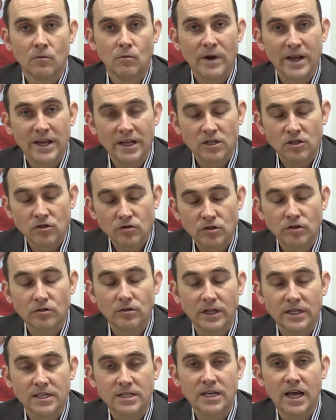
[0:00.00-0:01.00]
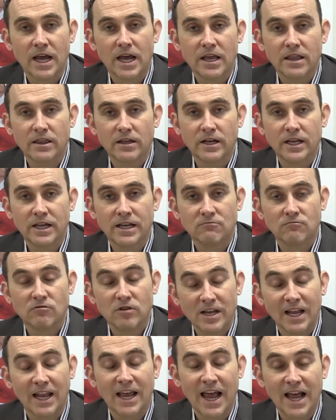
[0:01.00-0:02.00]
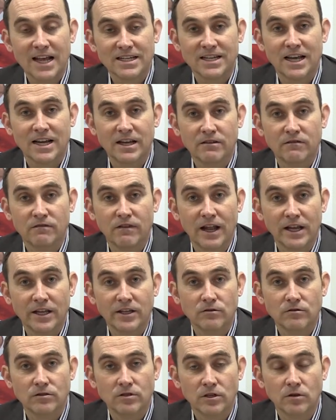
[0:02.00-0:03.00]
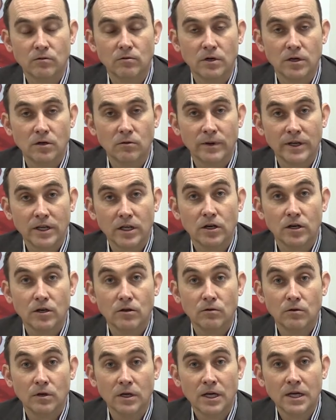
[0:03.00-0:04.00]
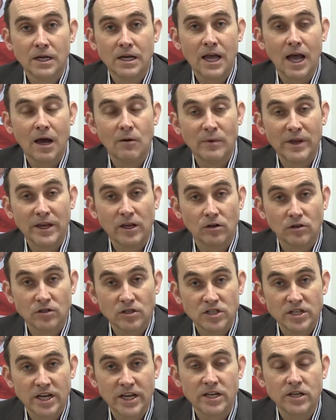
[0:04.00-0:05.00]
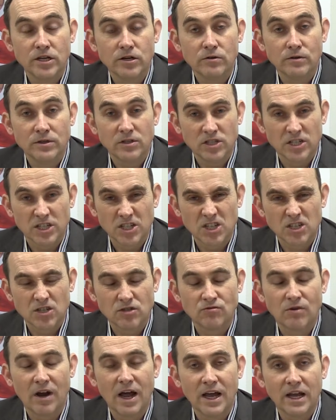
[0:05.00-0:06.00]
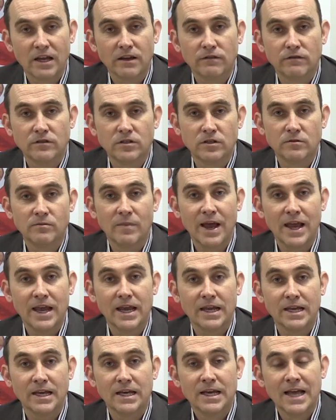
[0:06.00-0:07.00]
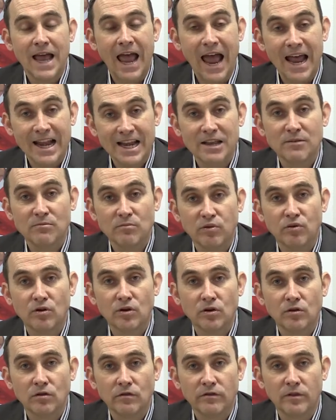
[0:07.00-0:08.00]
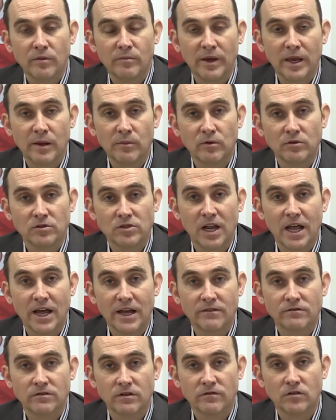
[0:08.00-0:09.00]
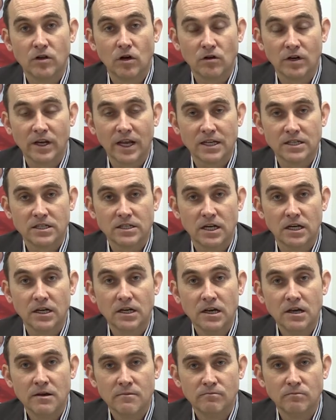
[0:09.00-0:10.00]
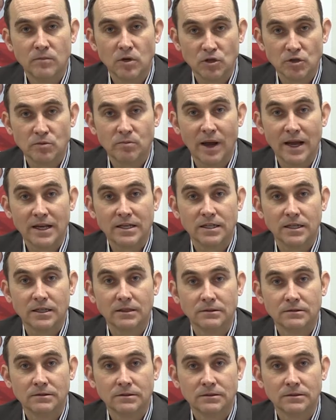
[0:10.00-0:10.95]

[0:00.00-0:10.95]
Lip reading: We can truly say that it really has added value to the work we do, and we continue to strive to make and improve the people's lives of Doncaster much better.